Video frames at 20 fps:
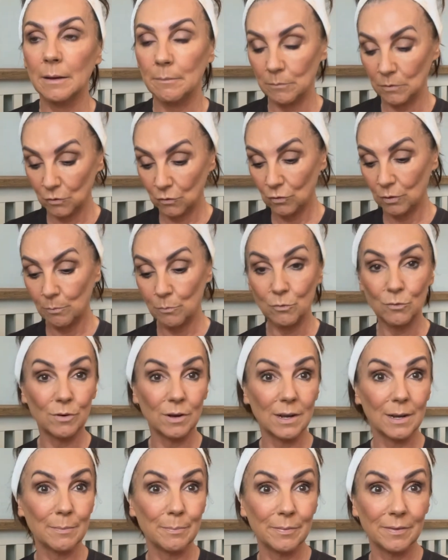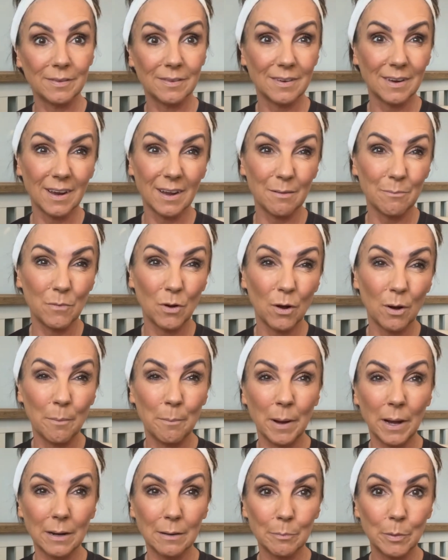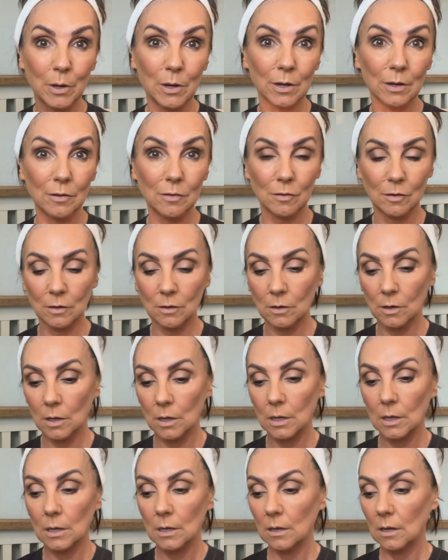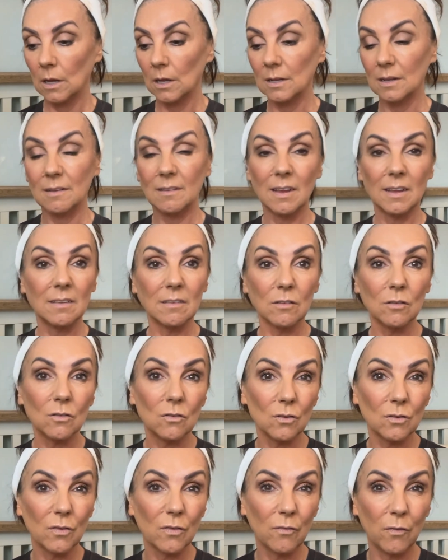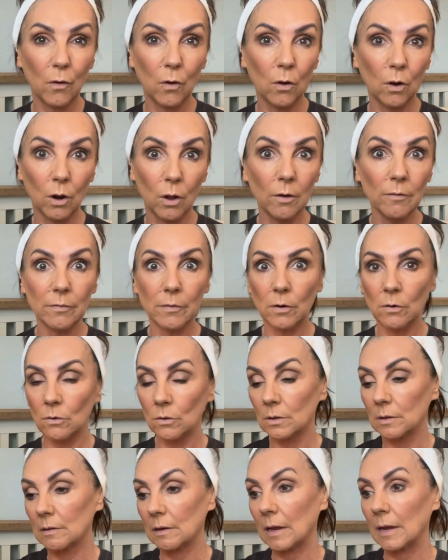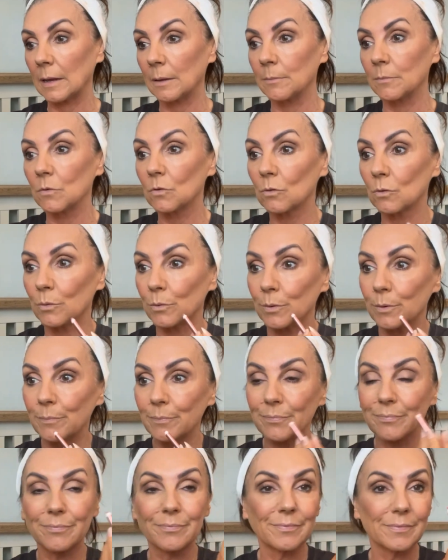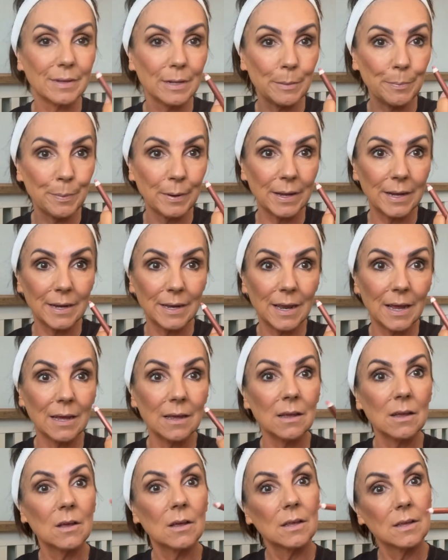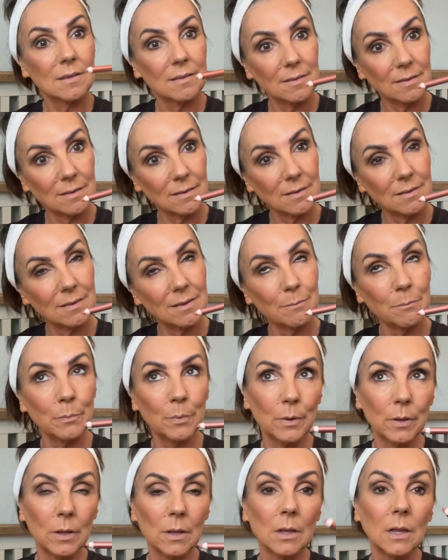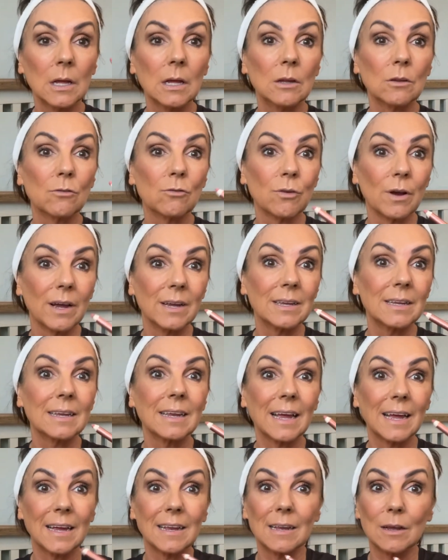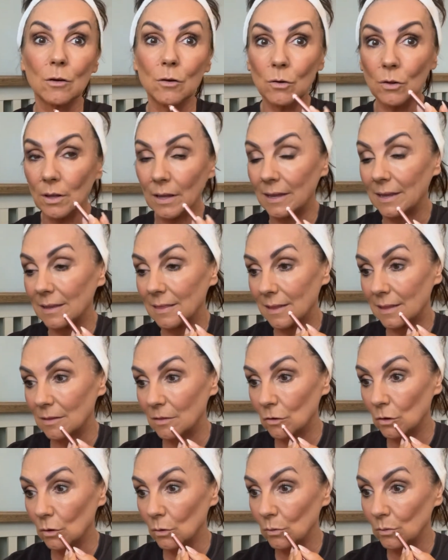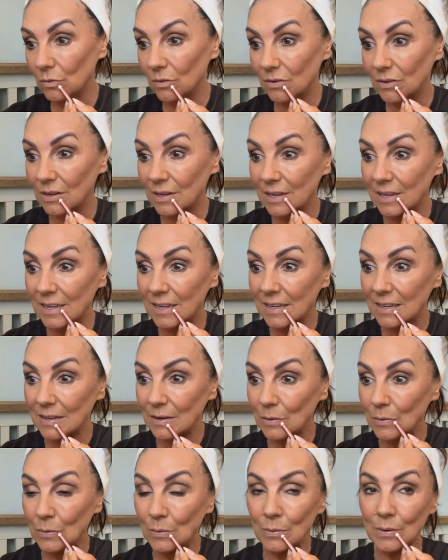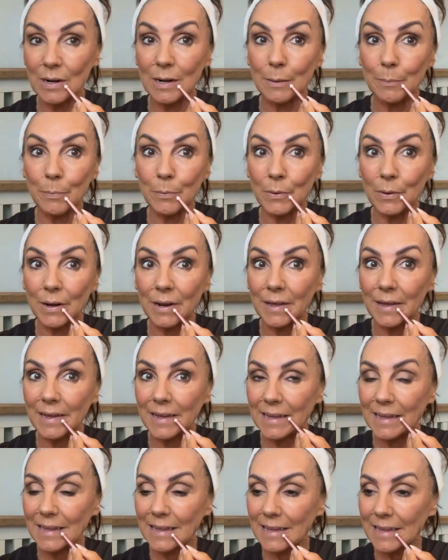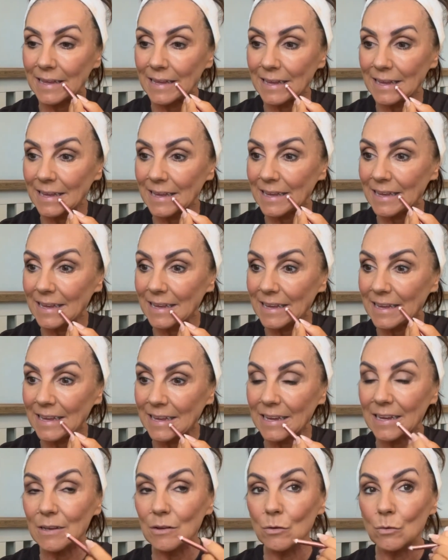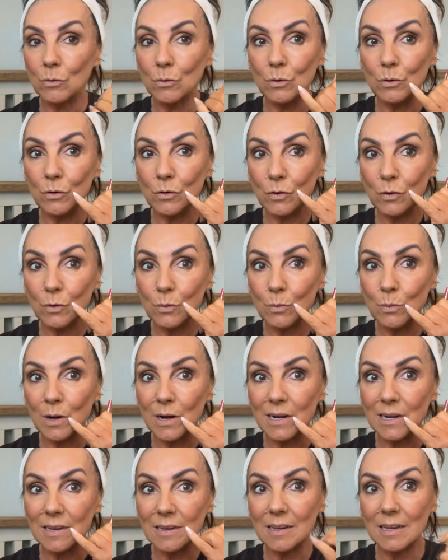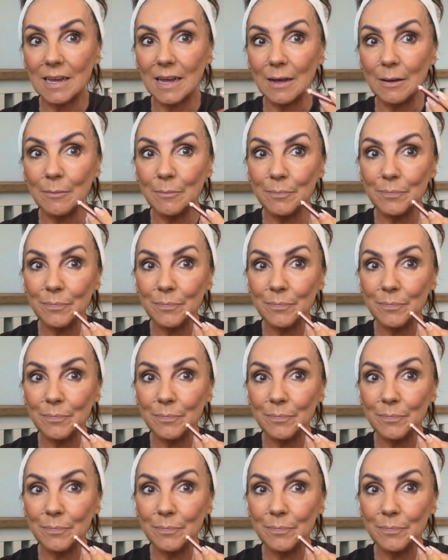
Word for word: shimmery lipstick. I'm not a MAC person, and it tends to just fall off all the time. So lip liner, simple, try and get a colour that's close to your own lip colour. Don't go too wide here.